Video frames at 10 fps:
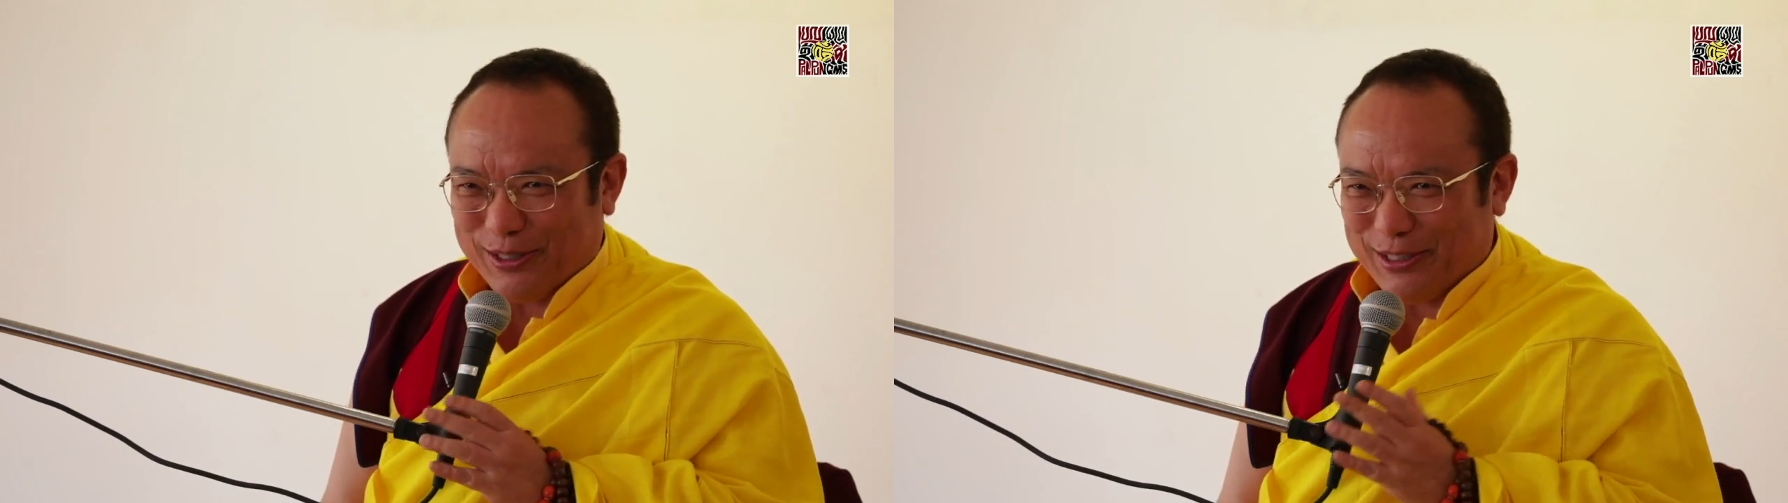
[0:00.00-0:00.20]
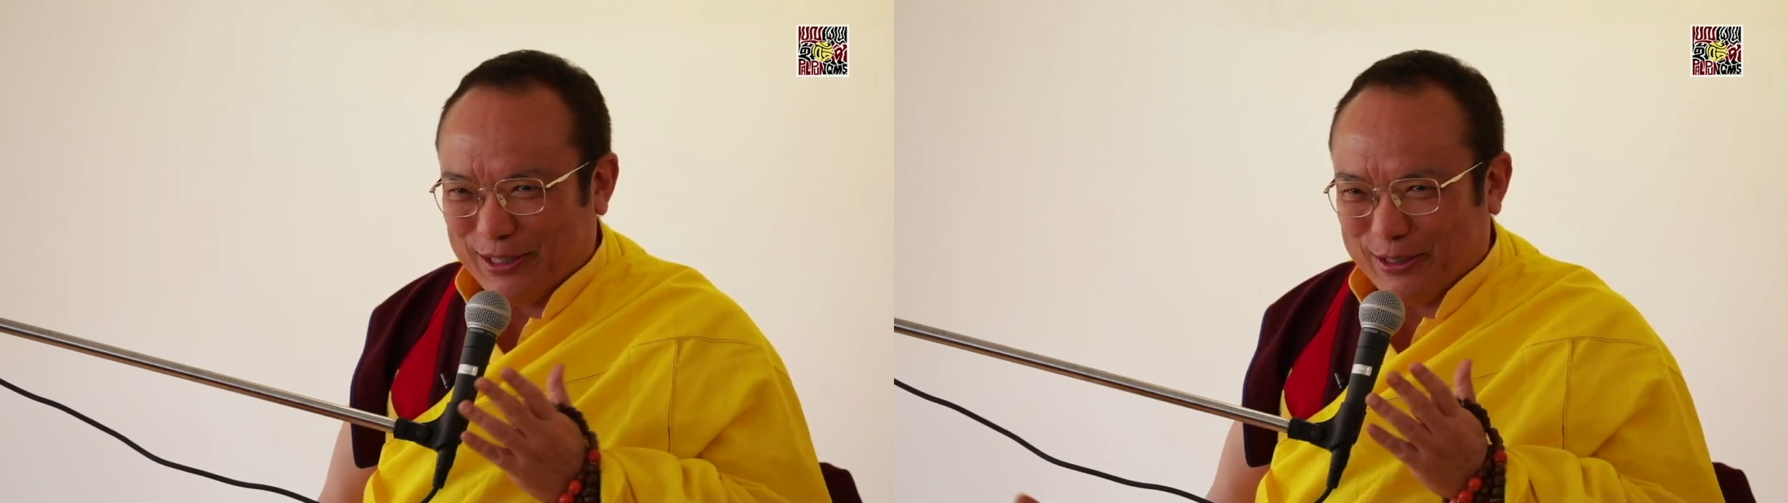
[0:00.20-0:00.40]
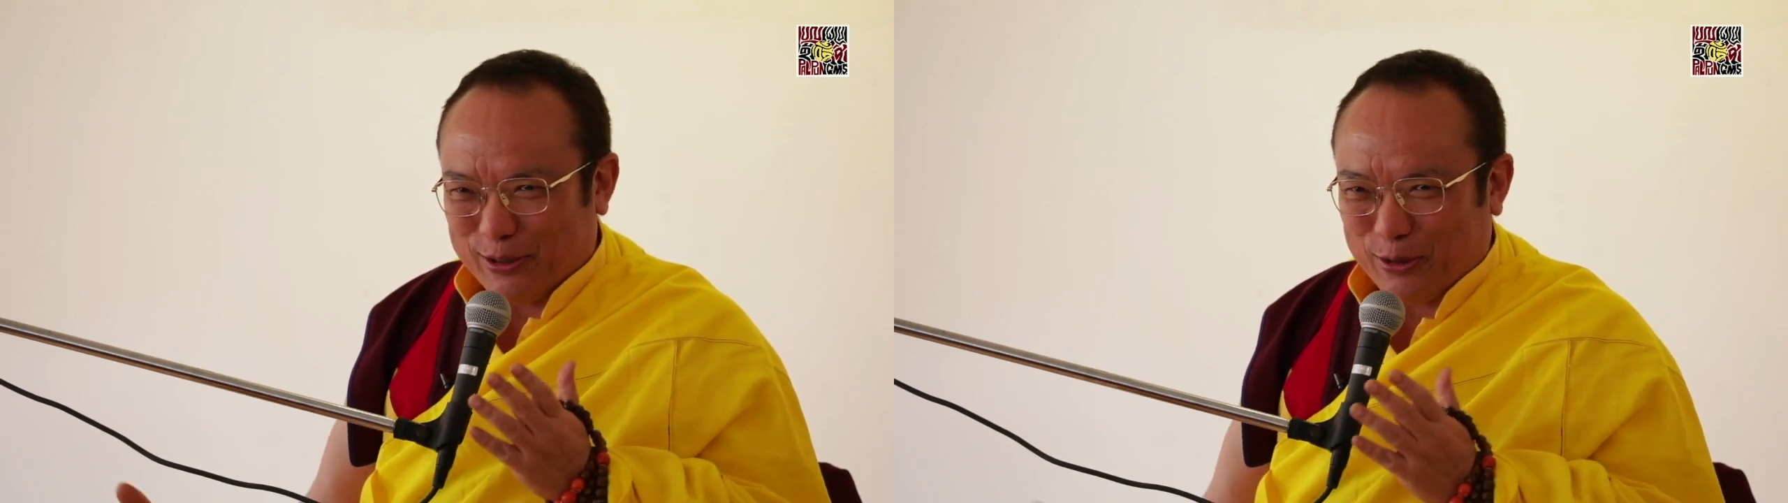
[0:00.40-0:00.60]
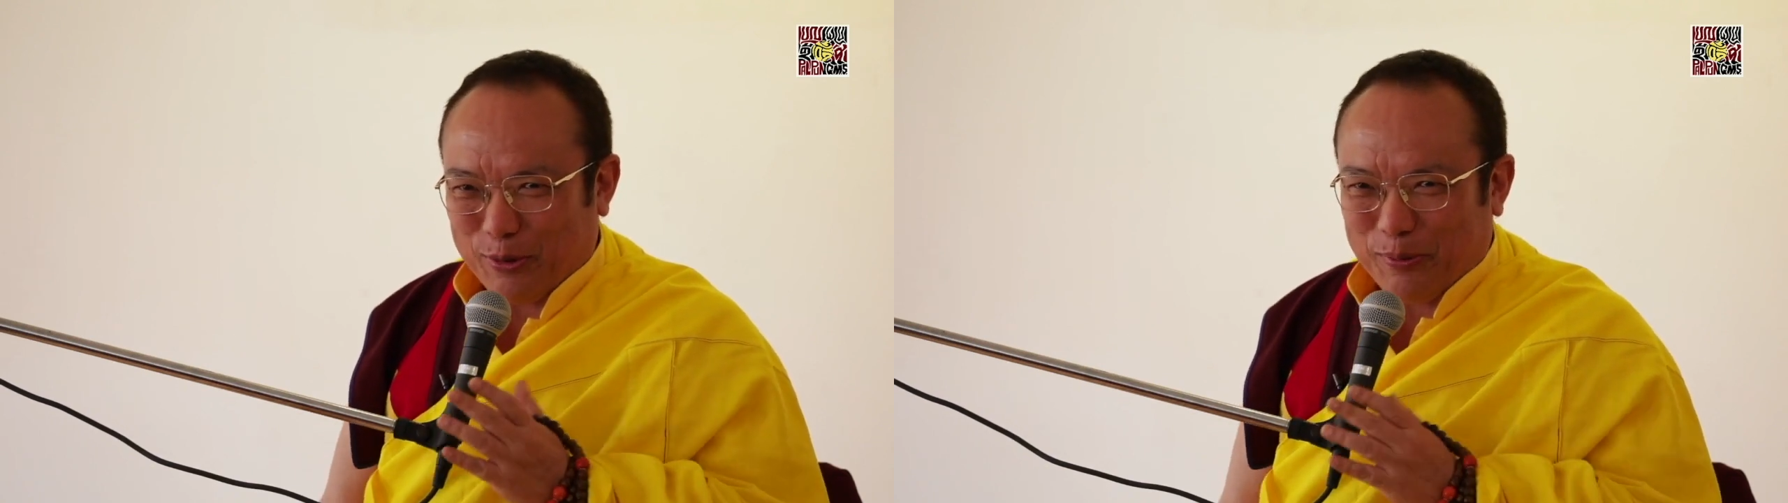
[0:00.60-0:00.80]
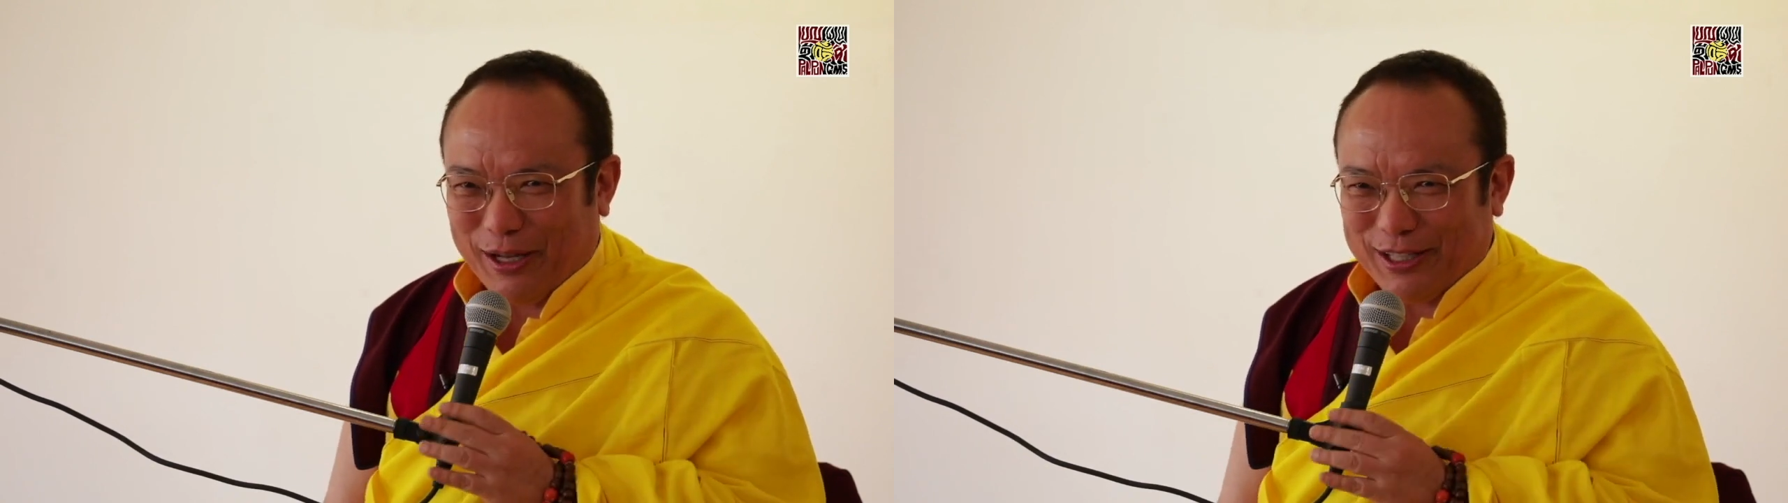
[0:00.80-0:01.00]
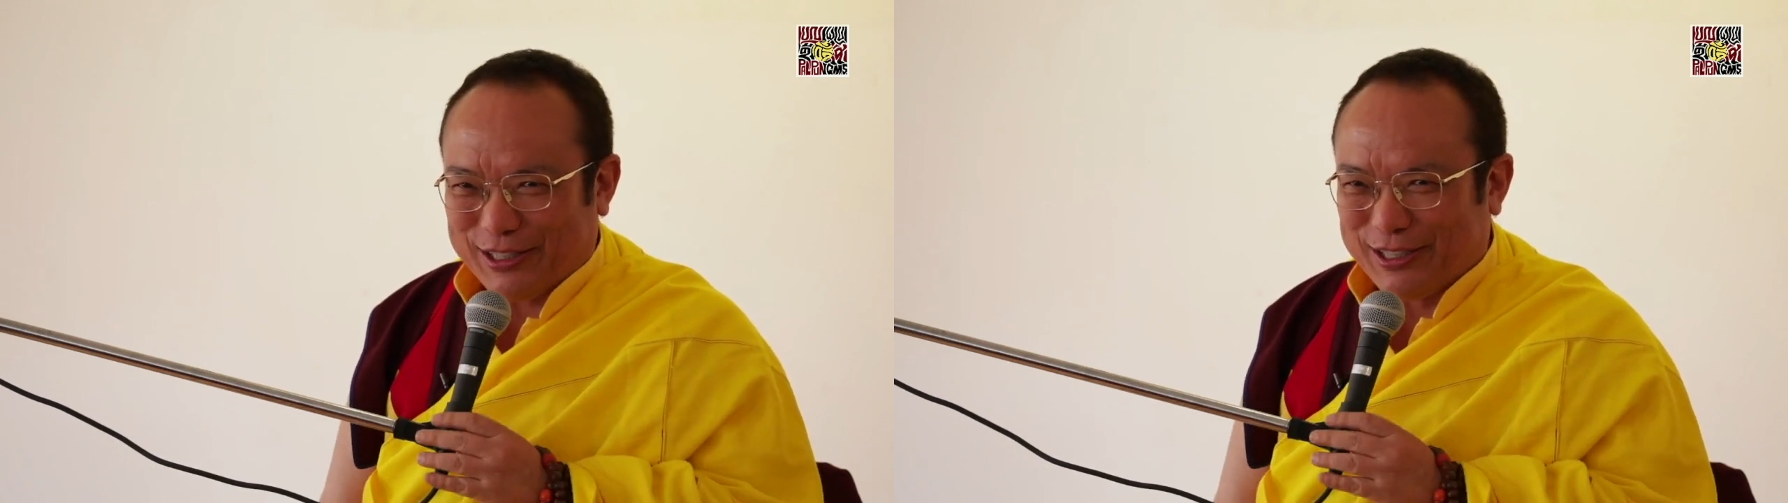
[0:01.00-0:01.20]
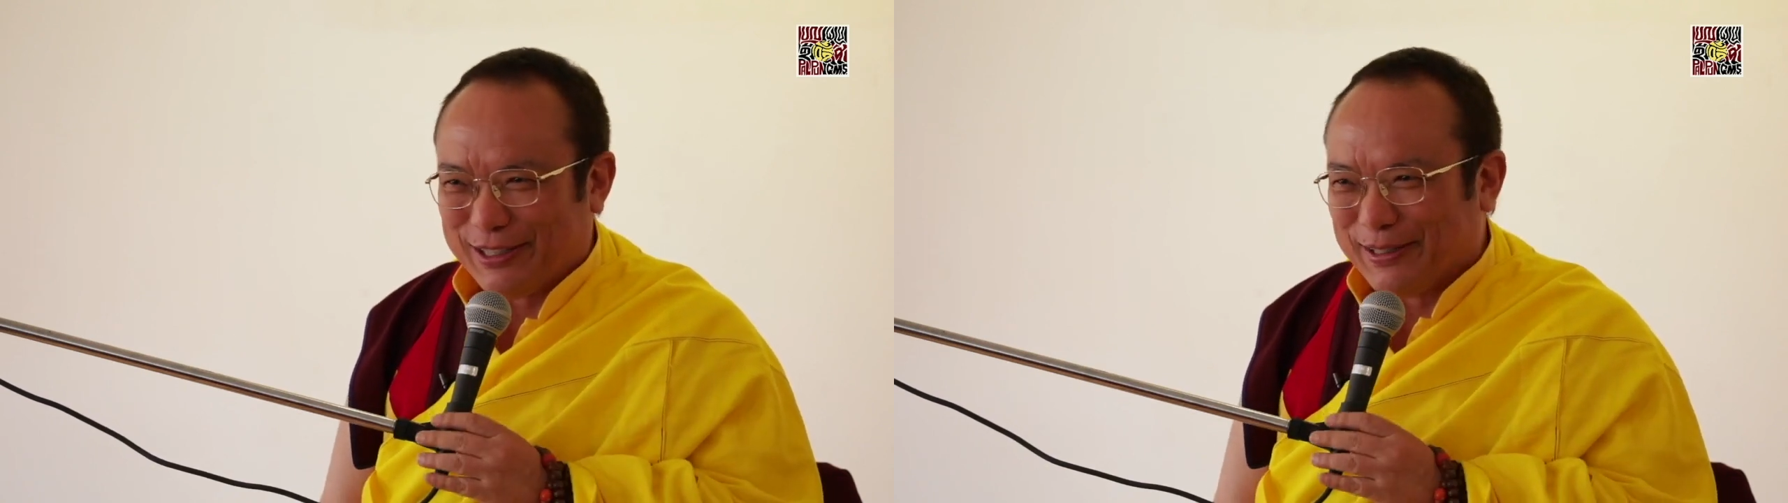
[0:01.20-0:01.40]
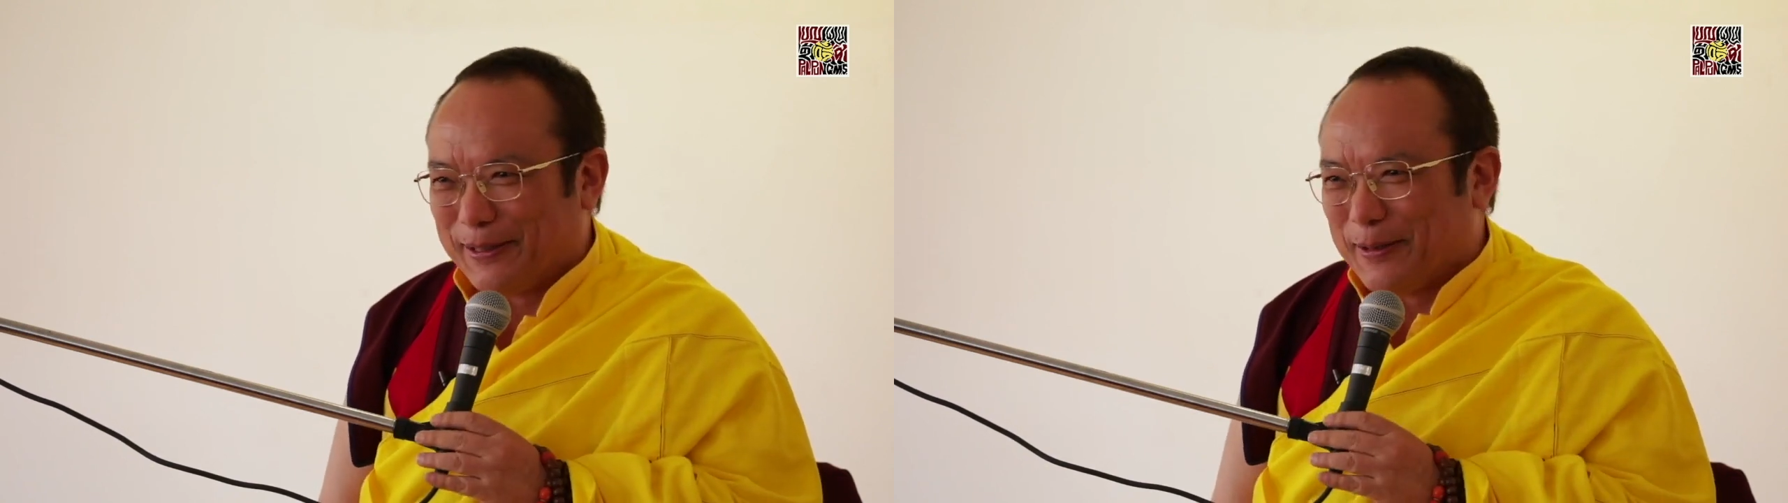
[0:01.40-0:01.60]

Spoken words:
There's so much